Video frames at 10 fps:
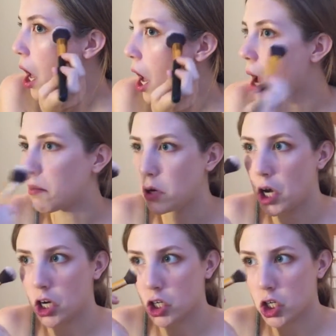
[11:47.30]
I'm
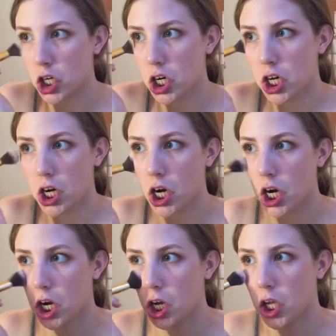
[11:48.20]
not sure.
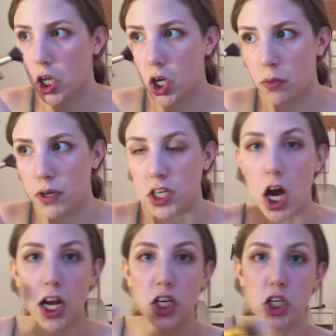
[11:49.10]
Could be
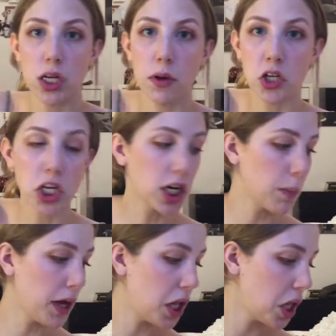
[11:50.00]
talking shit about
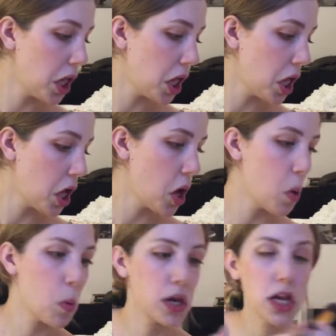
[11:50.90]
Tinkerbell
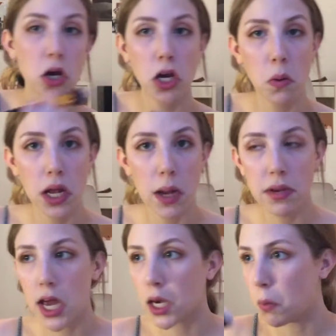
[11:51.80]
when I don't know what I'm
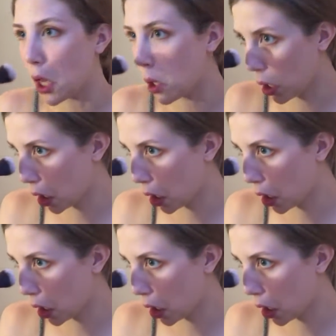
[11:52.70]
talking about.